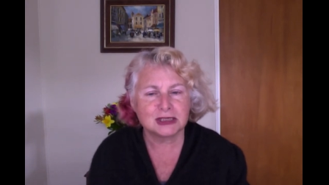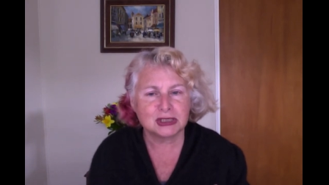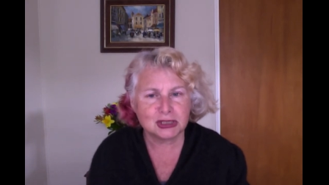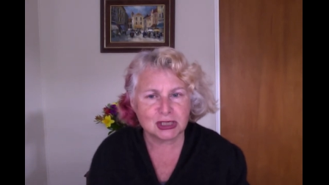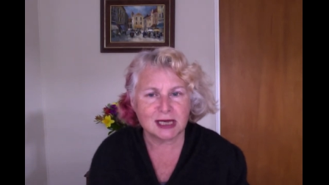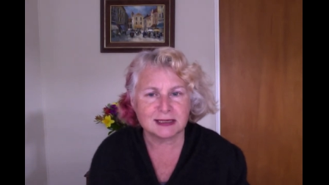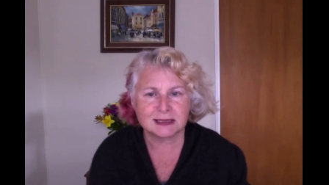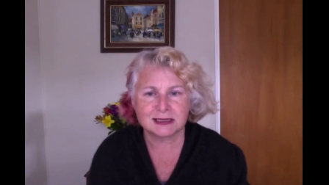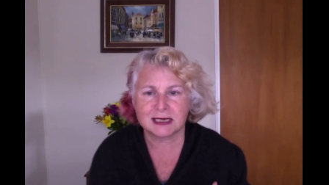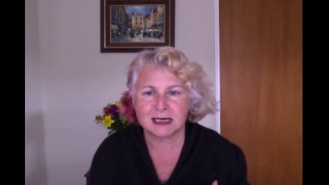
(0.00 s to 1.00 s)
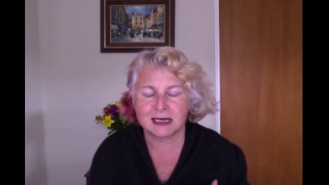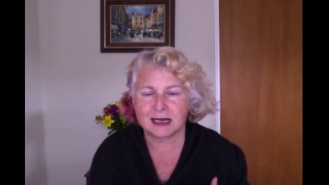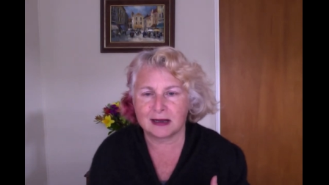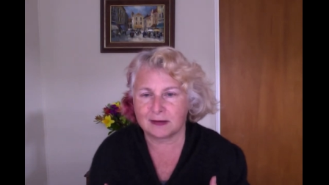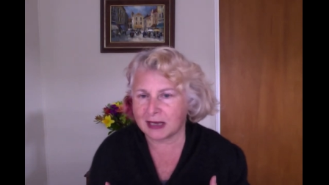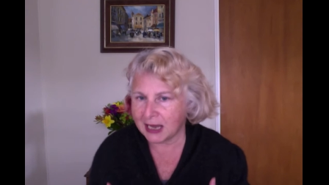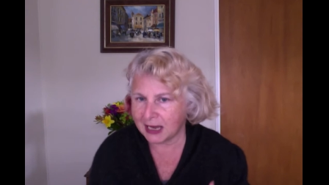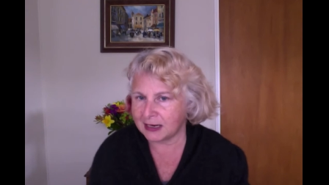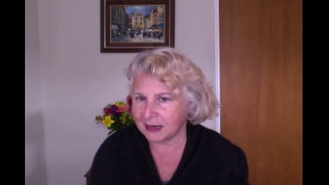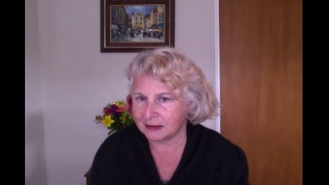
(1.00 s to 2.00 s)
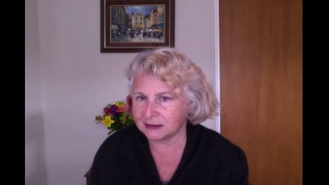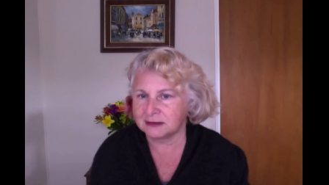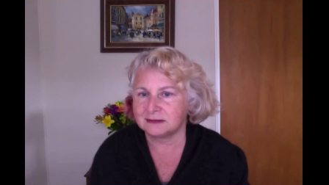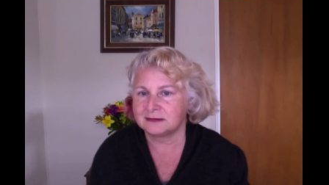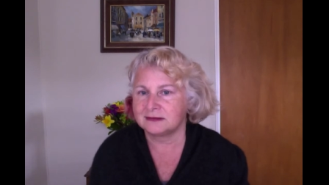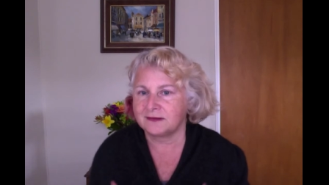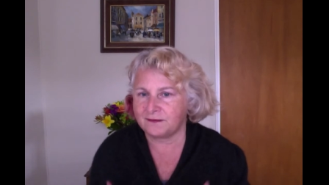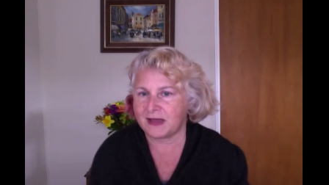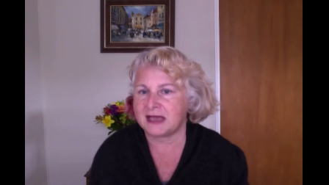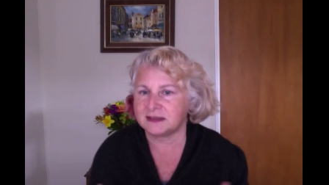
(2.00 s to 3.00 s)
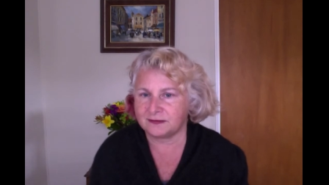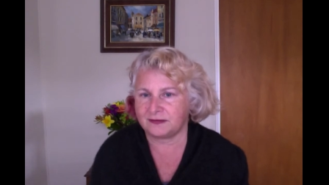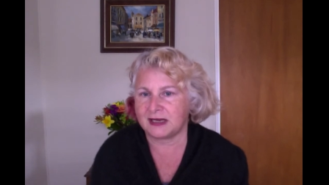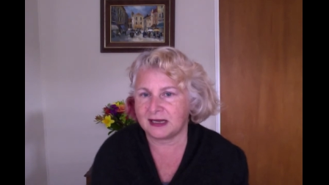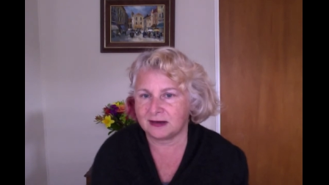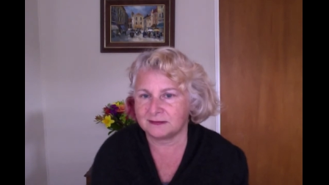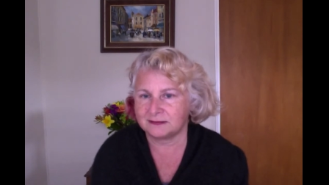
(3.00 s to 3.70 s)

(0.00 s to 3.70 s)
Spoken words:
just cut out fat and flour.